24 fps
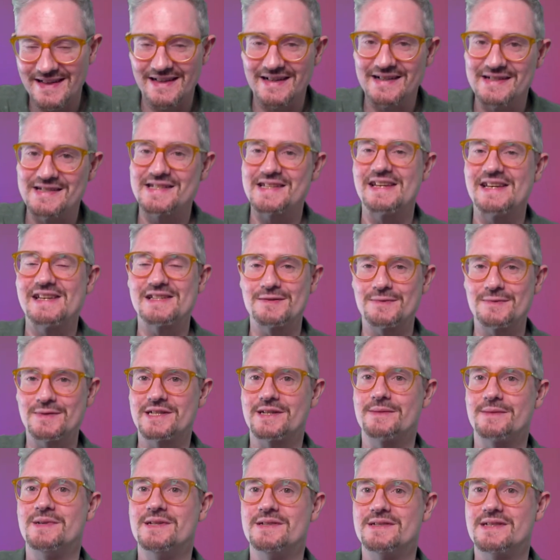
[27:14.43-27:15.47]
R6,
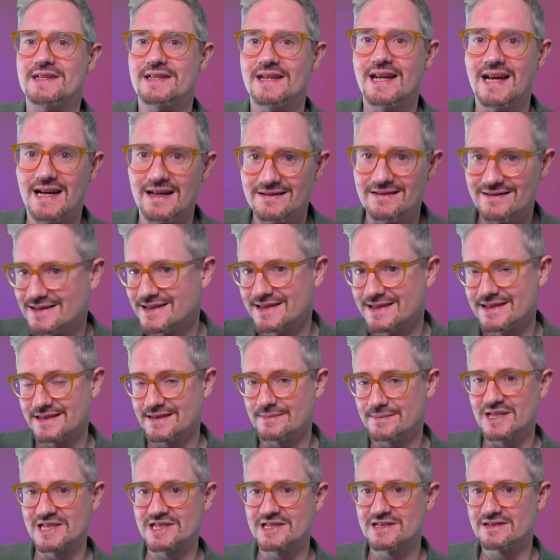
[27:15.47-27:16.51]
which I'm using now, which is
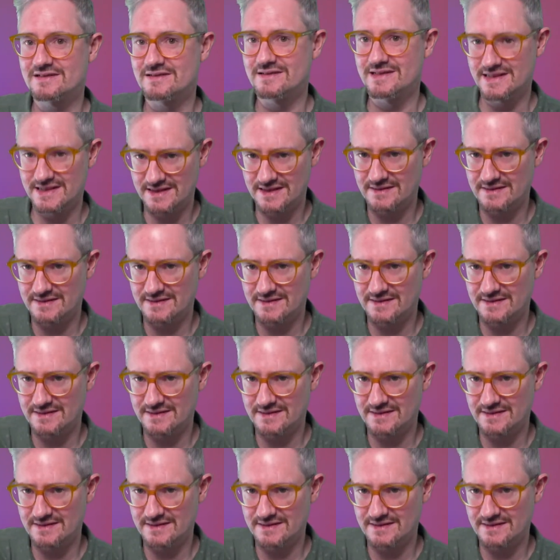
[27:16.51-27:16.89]
a much